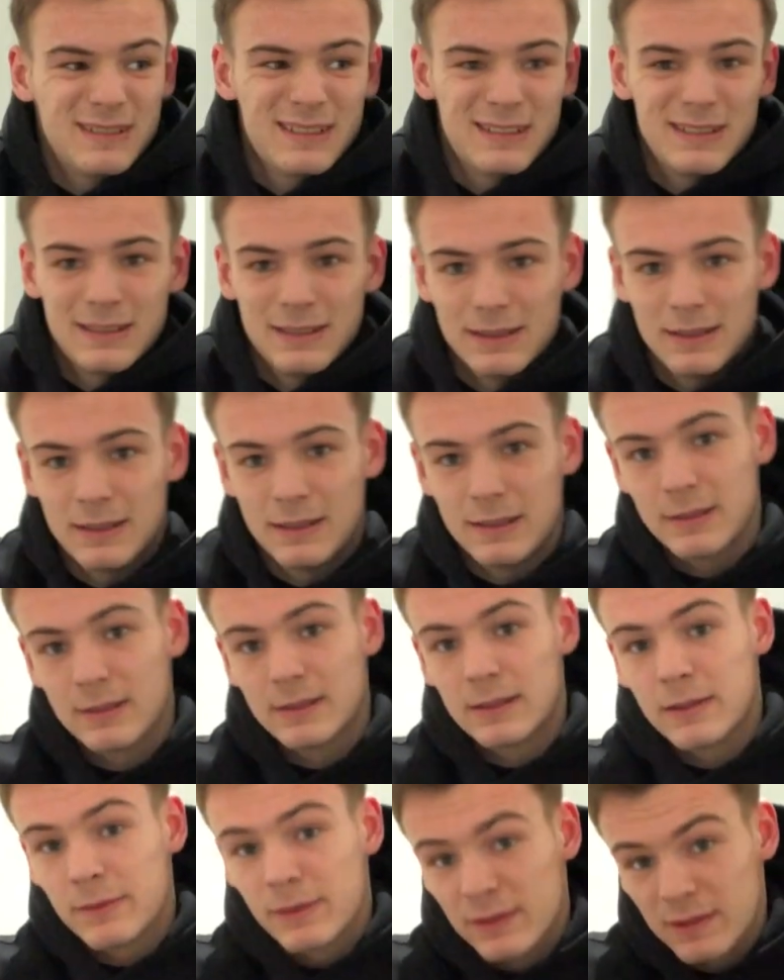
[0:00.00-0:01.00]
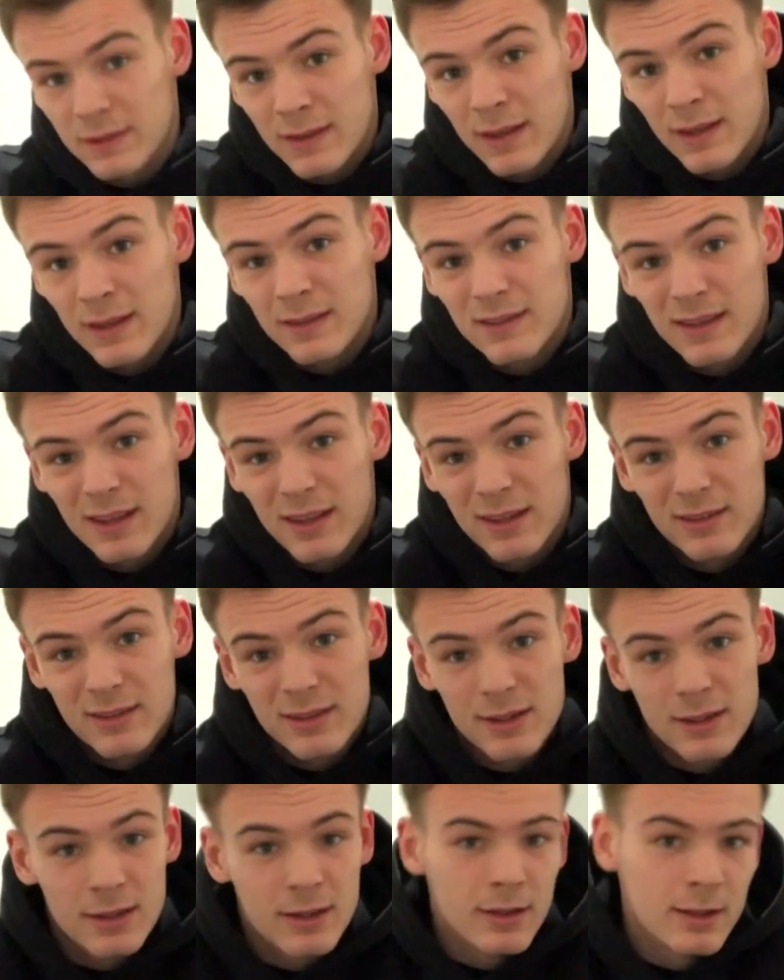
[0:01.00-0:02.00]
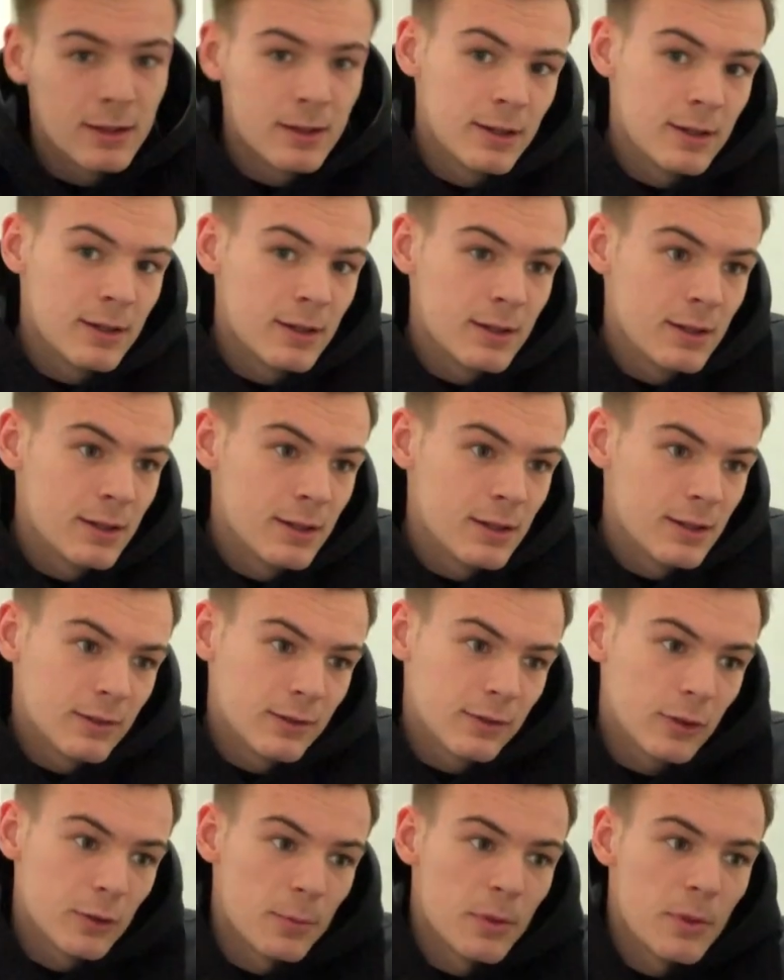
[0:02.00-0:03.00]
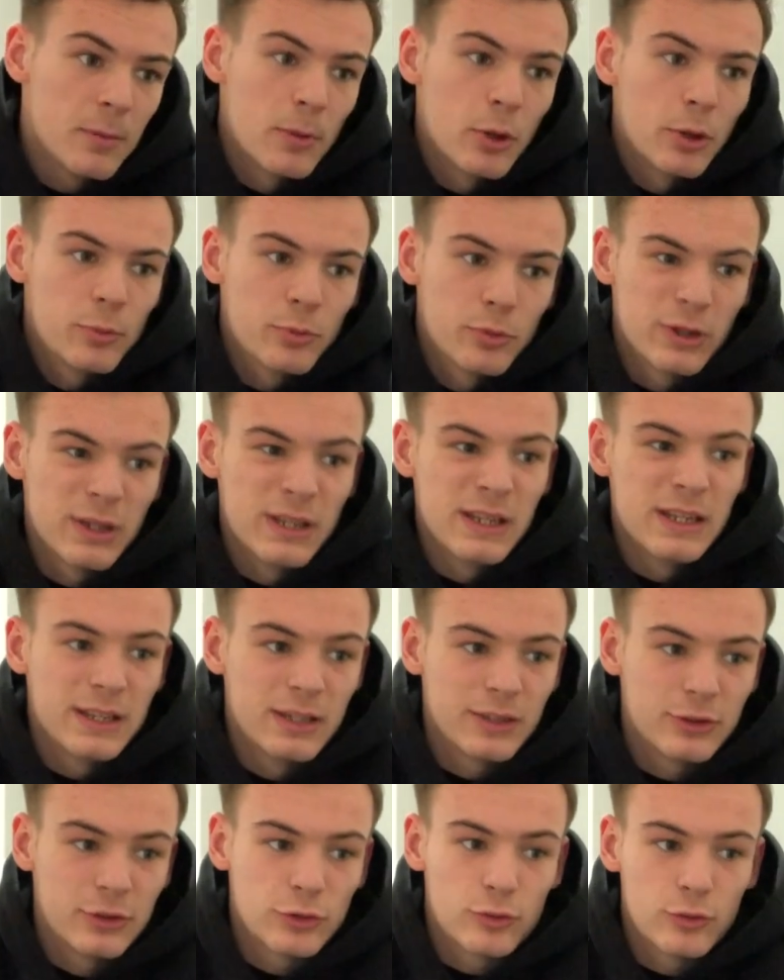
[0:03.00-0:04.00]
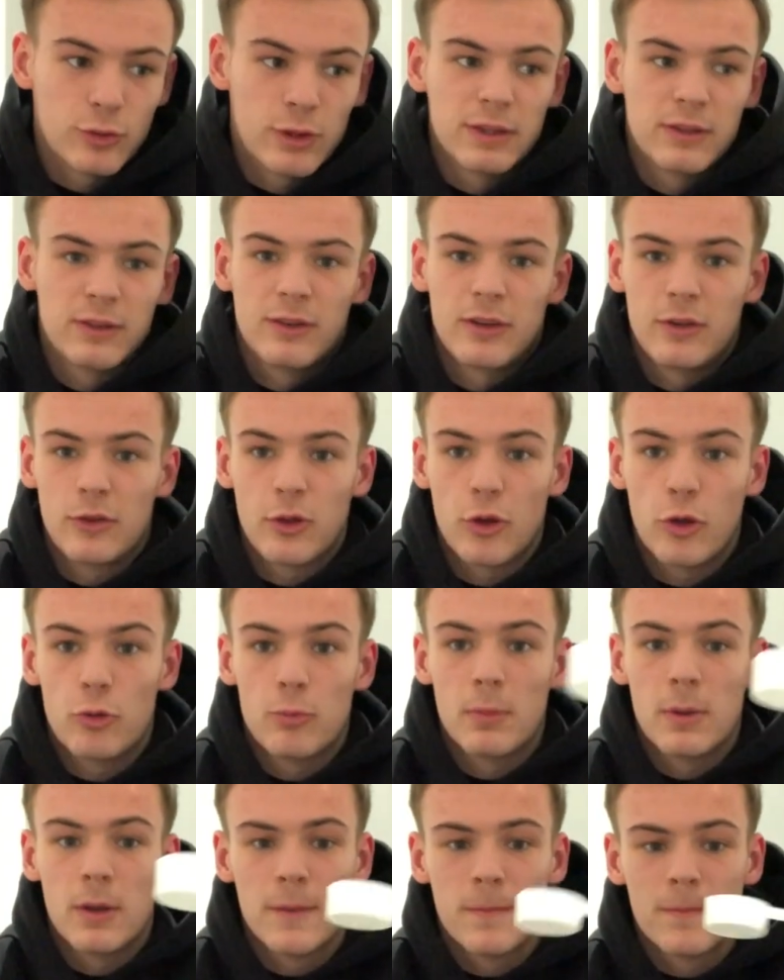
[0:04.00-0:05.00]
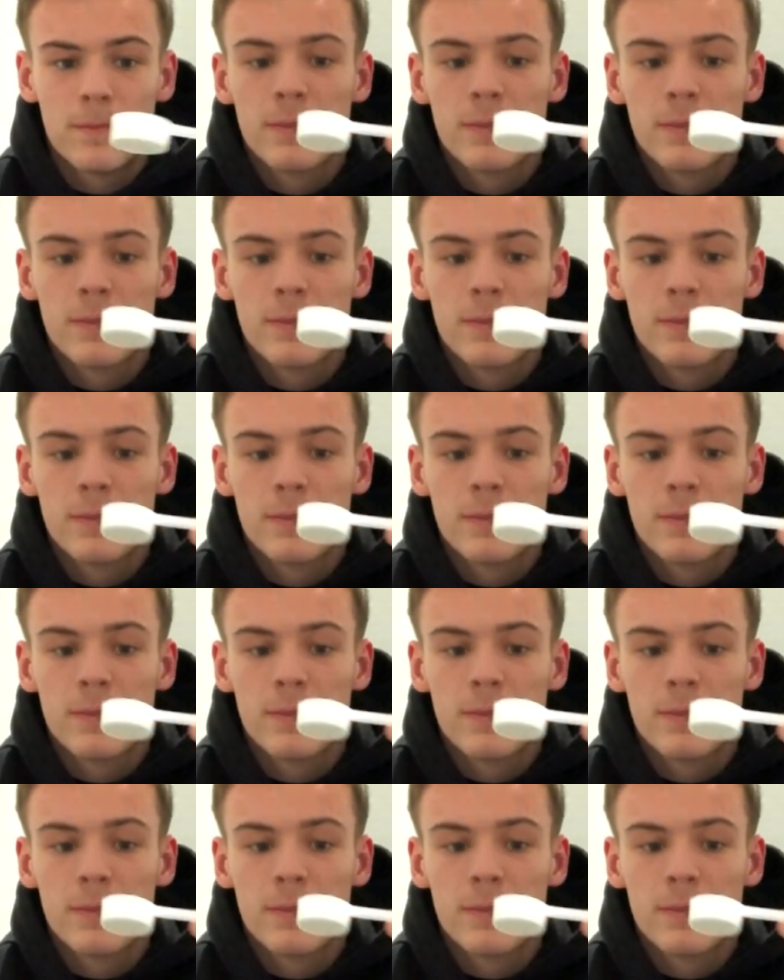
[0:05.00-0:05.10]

Let's give this a taste test. Scoop of the MyProtein straight to the dome.